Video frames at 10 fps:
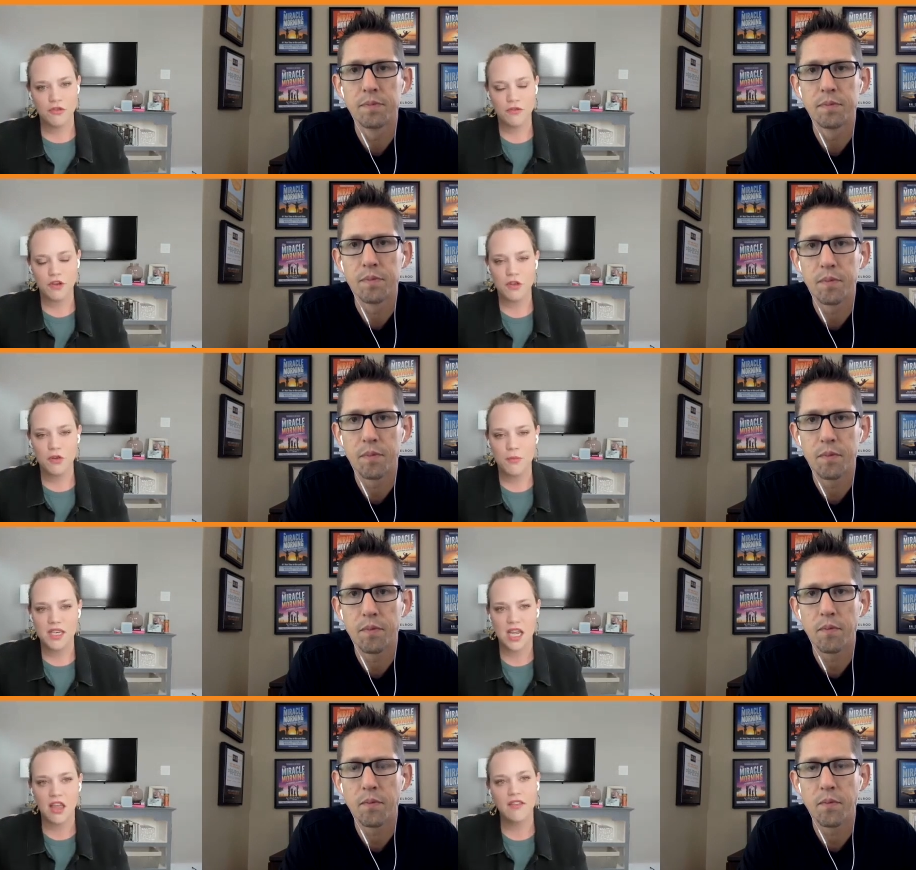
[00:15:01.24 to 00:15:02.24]
Speaker 1: true for you,
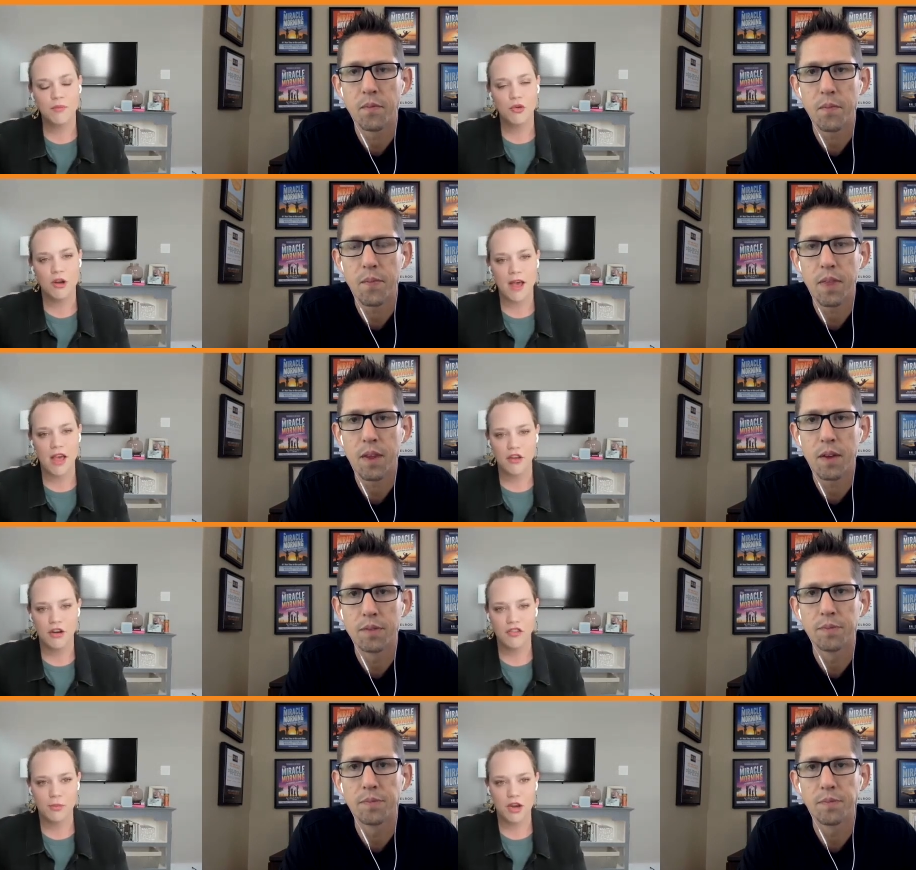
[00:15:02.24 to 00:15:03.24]
but tell us more
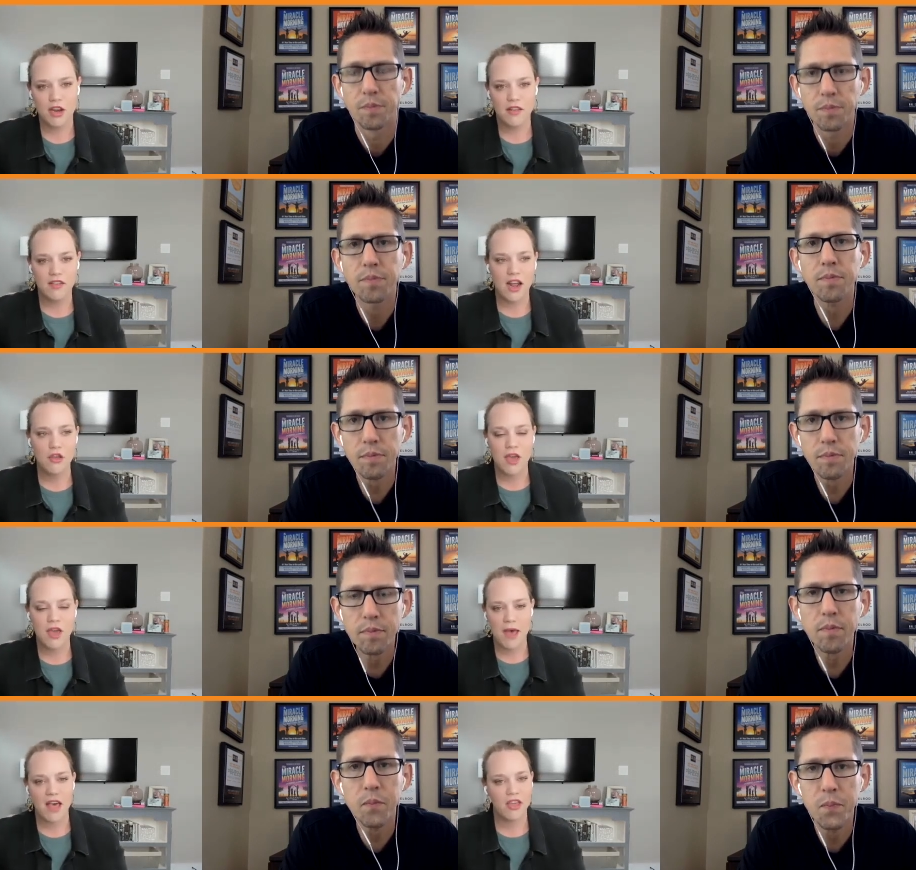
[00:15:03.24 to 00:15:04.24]
about your experience and how
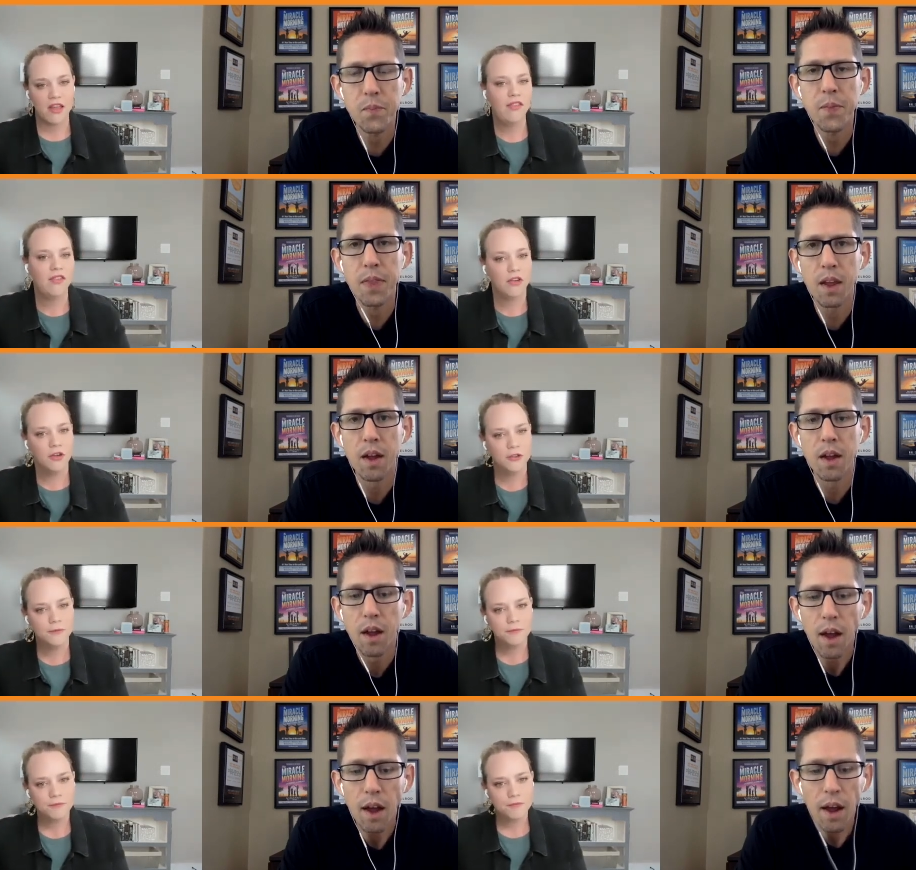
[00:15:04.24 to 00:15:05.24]
you came at this.
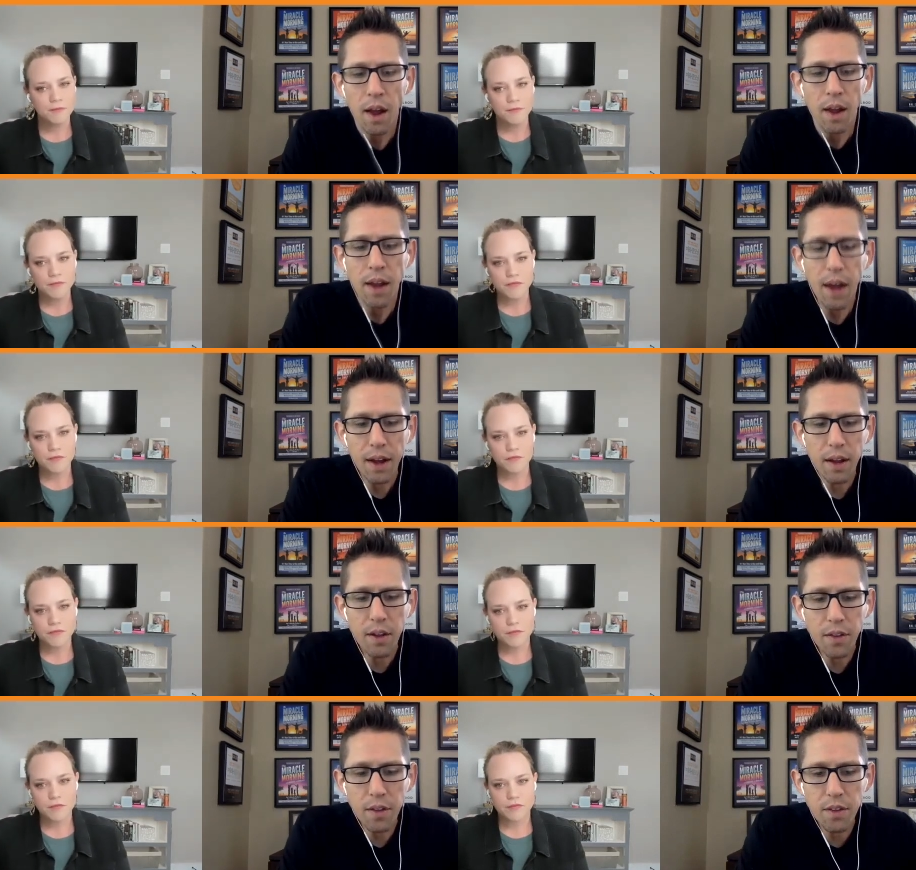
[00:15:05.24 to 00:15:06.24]
Speaker 2: Yeah,
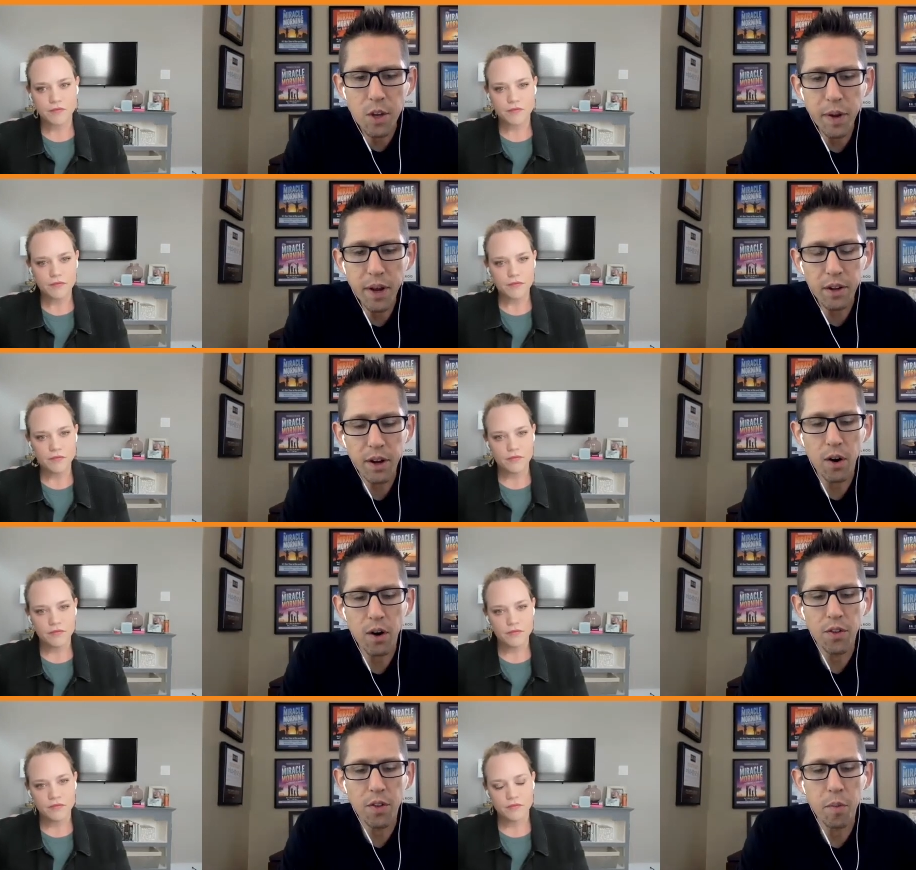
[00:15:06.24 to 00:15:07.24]
to be
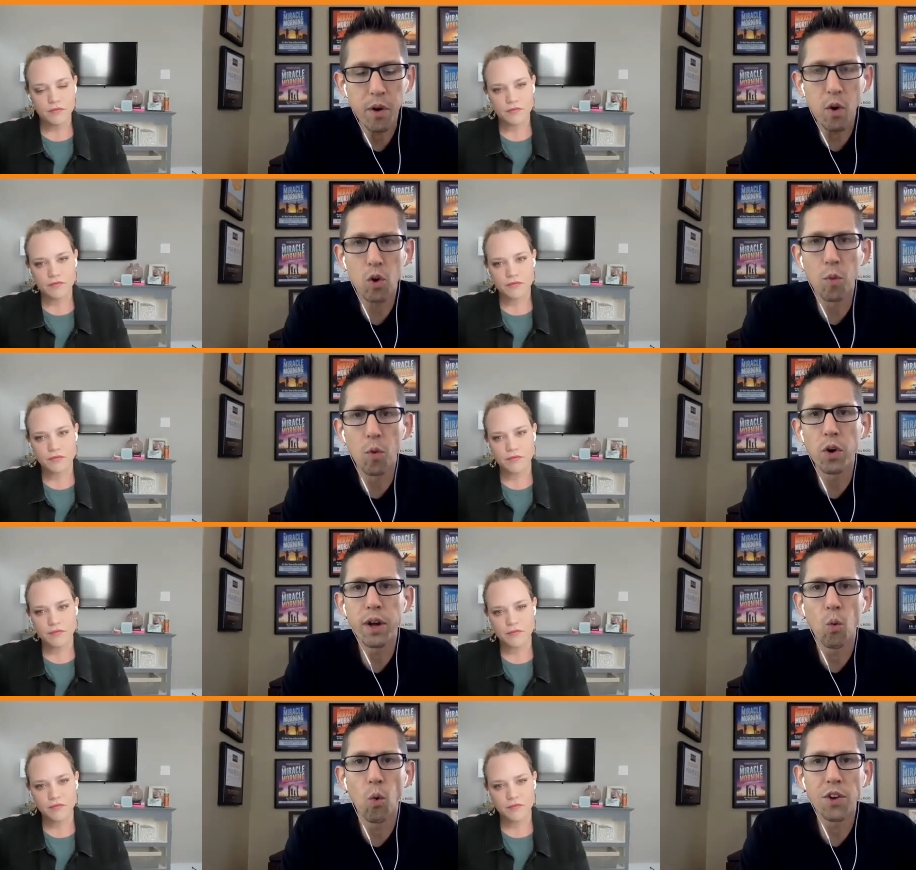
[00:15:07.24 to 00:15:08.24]
clear, the miracle
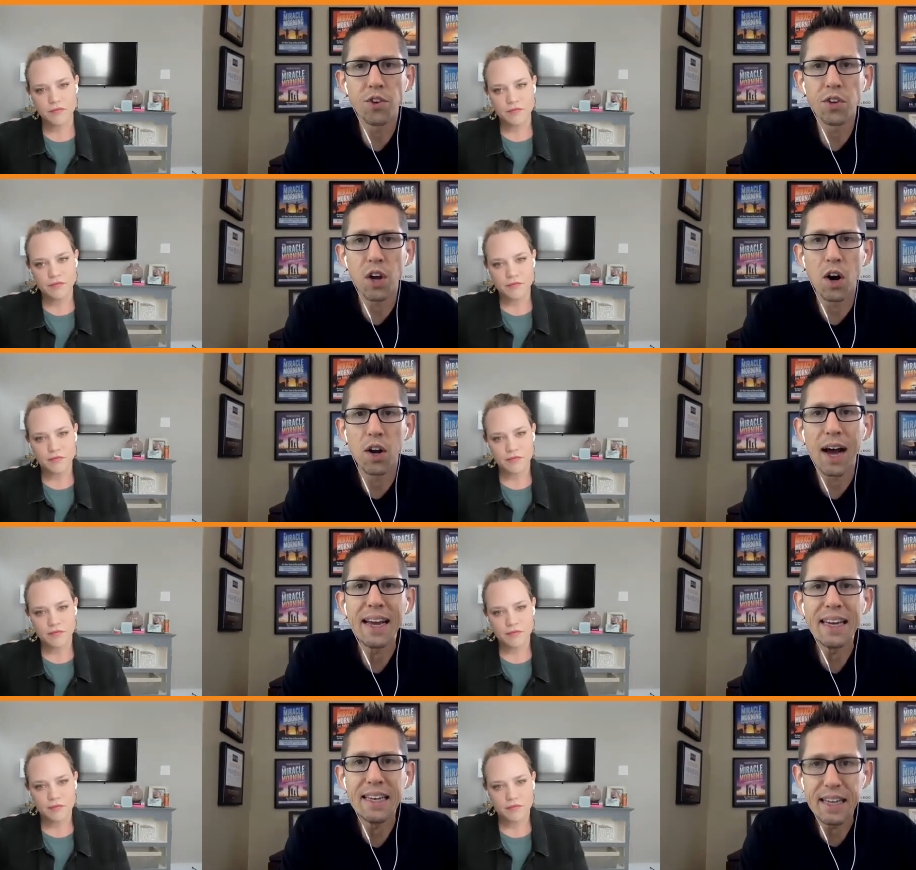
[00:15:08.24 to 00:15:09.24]
morning wasn't an
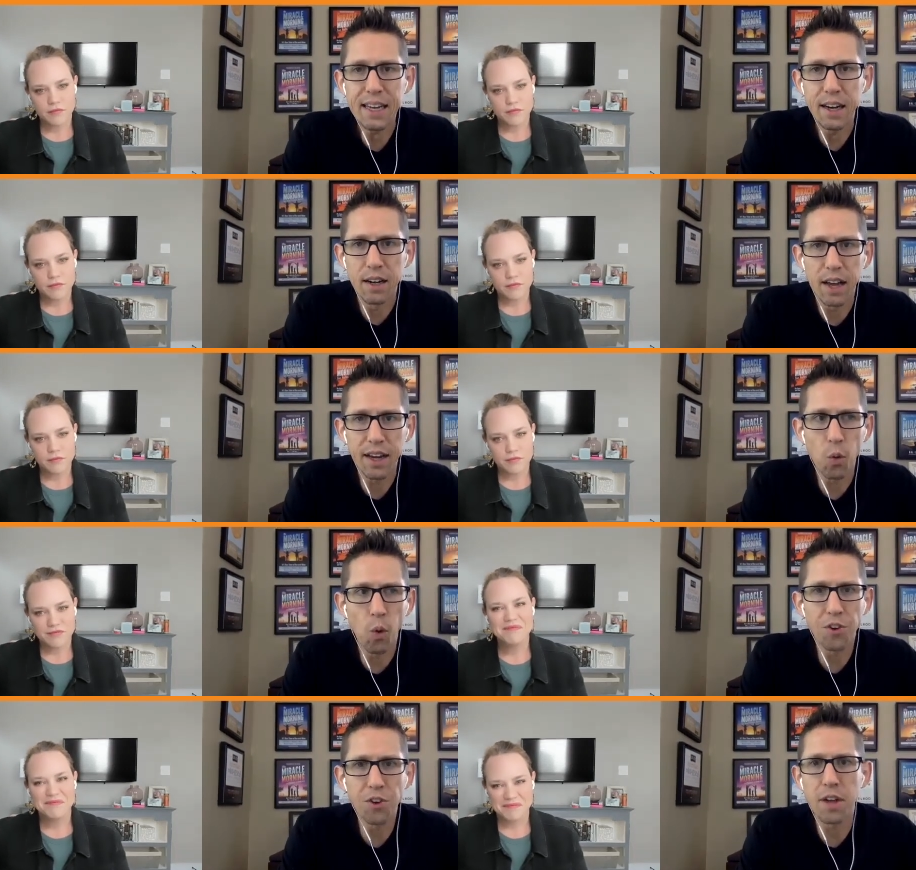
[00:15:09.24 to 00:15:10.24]
idea. Like it
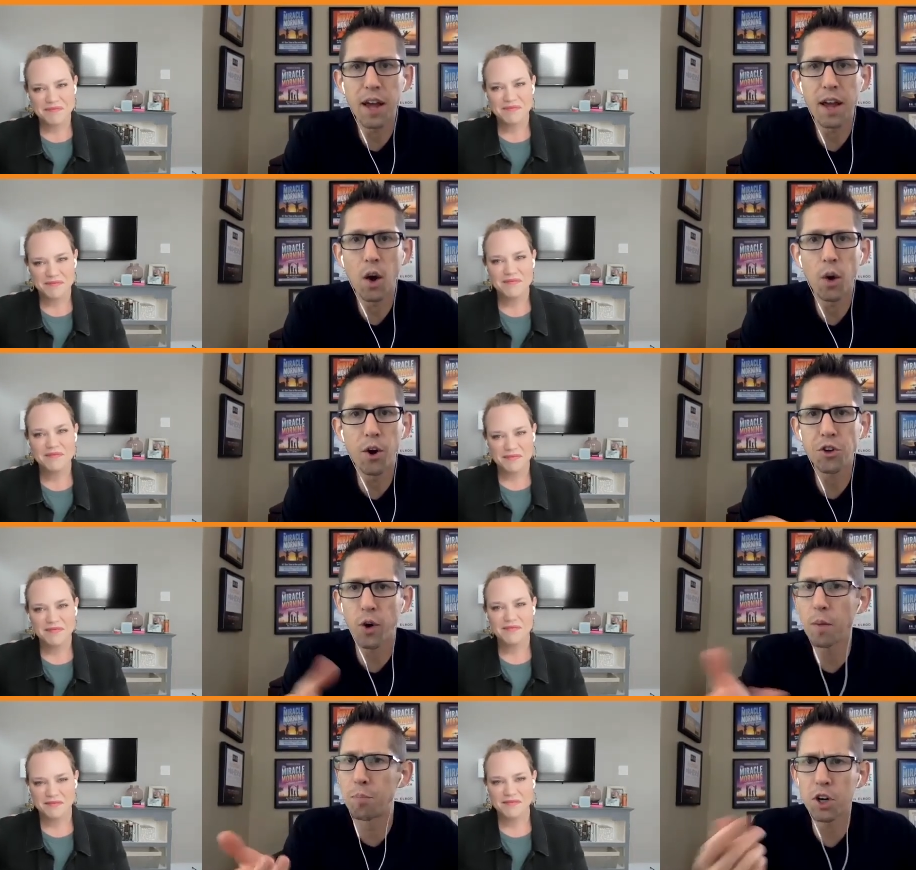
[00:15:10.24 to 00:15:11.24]
wasn't a oh here's a
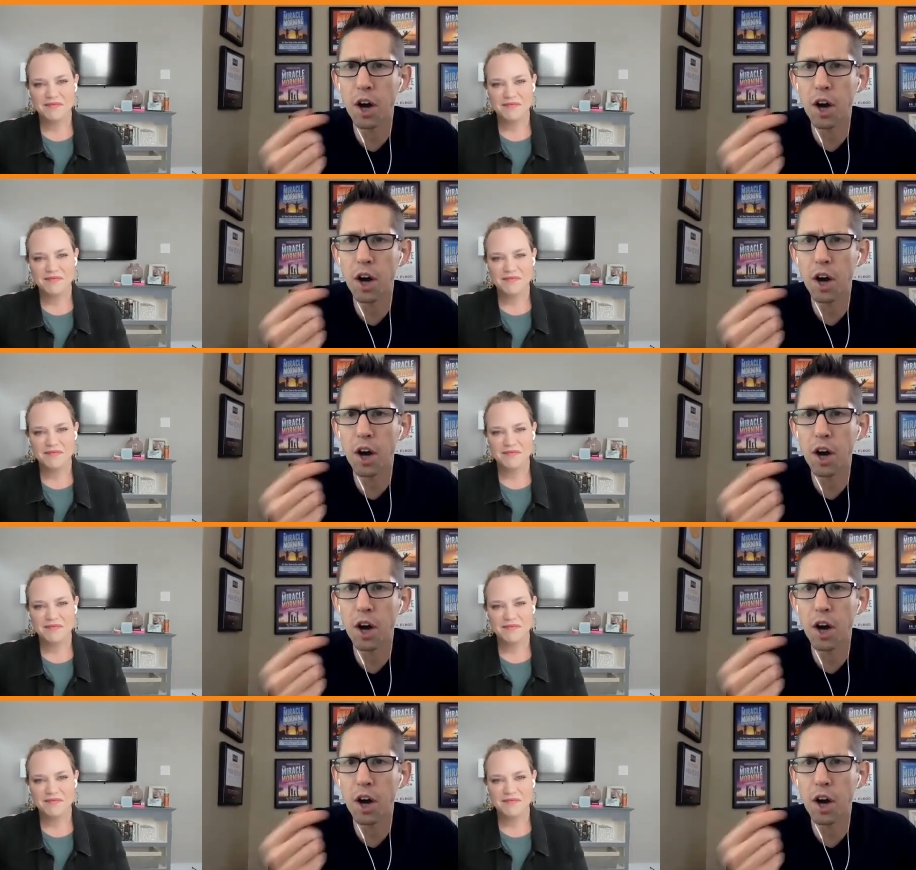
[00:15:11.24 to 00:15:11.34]
great book